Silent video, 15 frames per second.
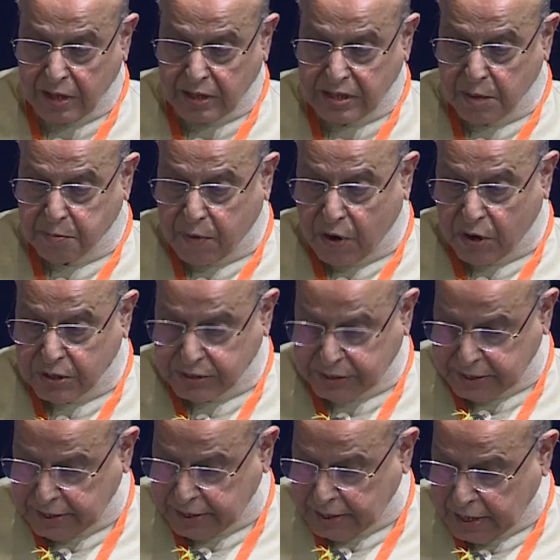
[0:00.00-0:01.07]
The
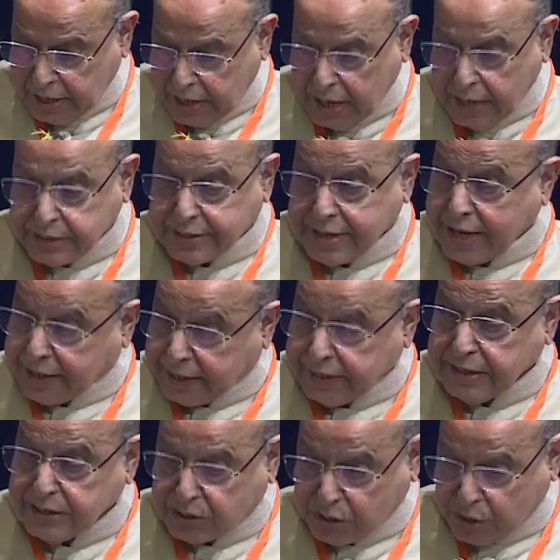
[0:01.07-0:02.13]
policy has taken
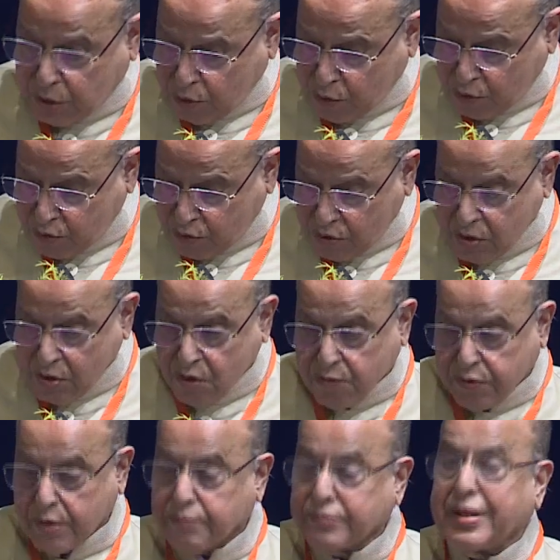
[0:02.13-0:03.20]
its cue
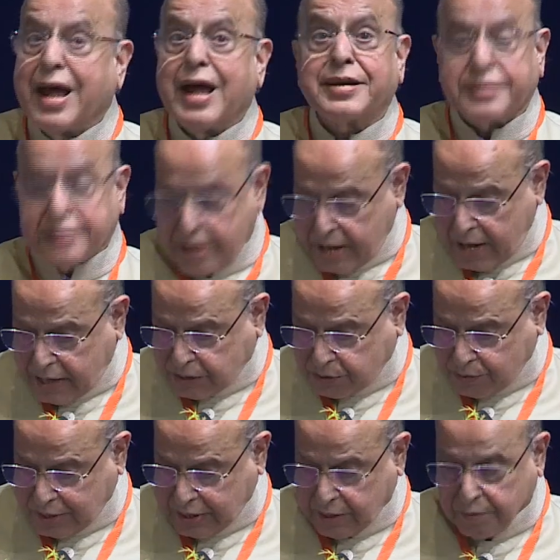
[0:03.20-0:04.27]
from that as
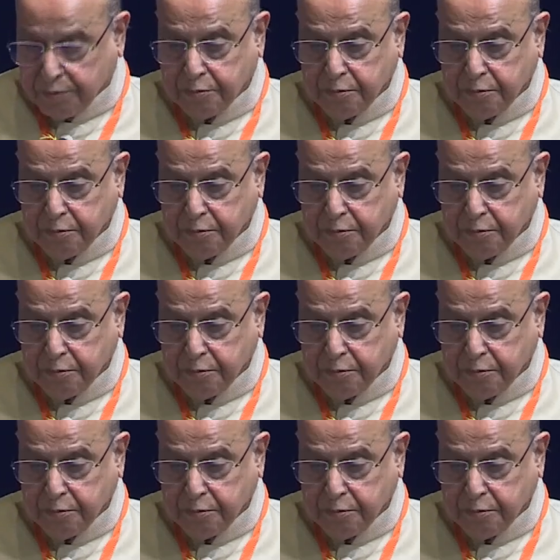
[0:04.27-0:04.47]
well.